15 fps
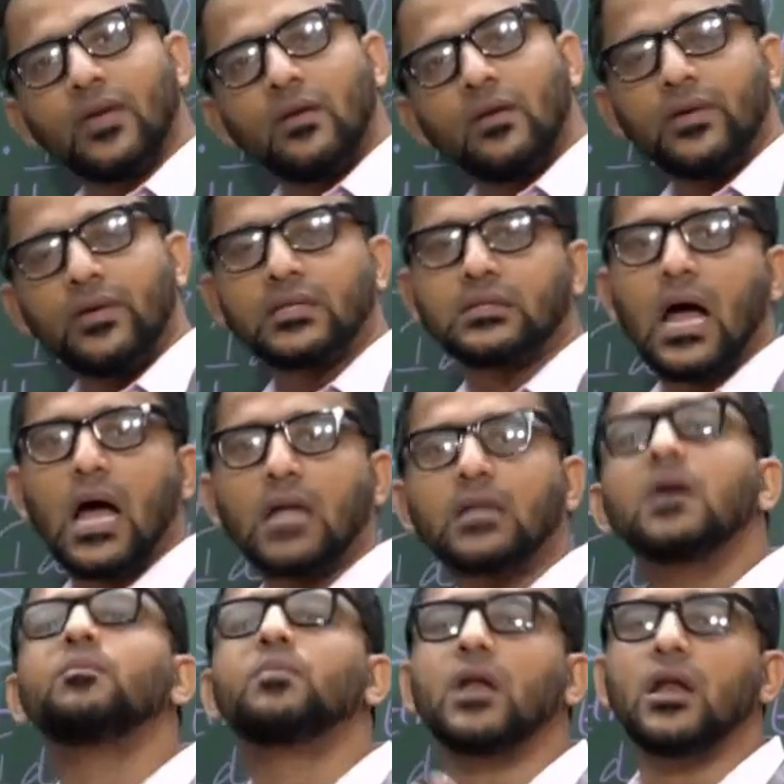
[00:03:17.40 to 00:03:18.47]
way we
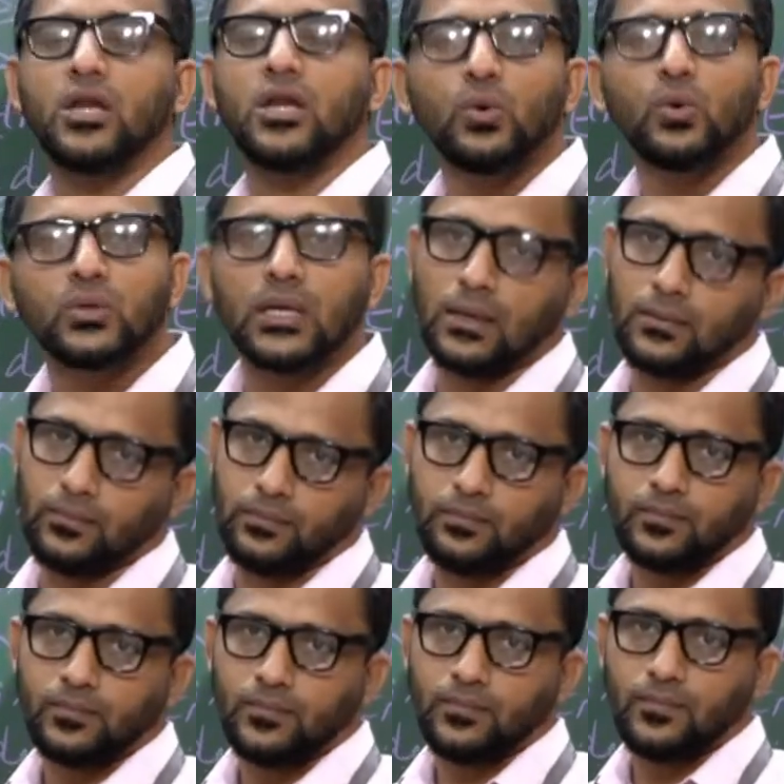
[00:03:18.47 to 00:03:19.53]
start producing.
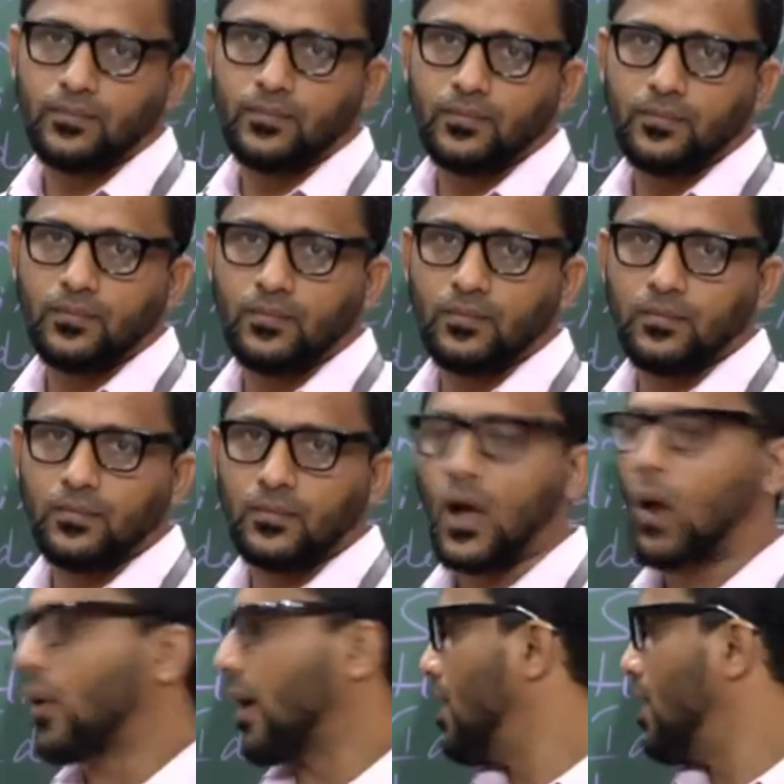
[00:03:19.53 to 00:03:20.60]

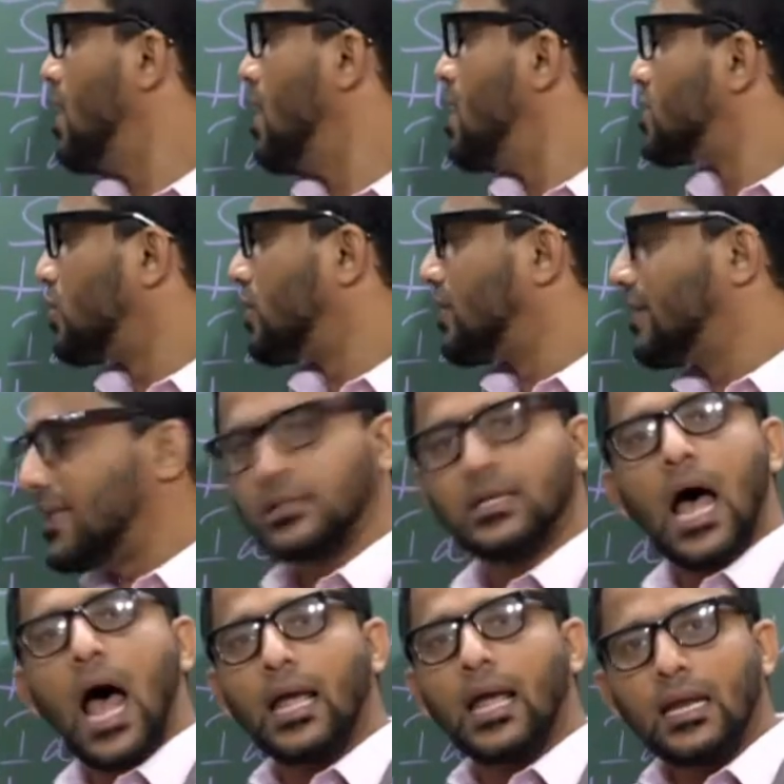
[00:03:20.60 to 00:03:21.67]
Okay, so
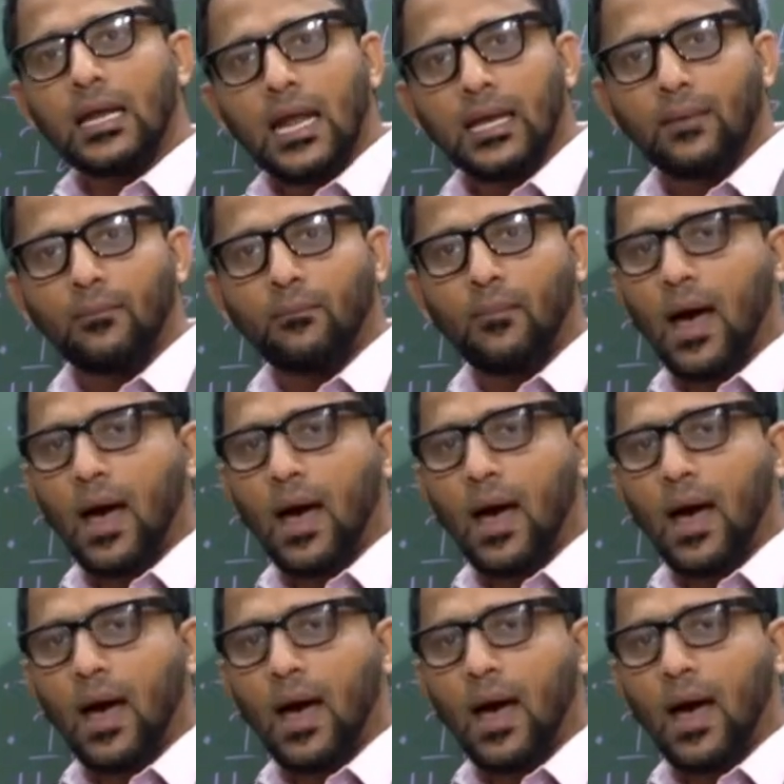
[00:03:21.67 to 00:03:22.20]
this again I come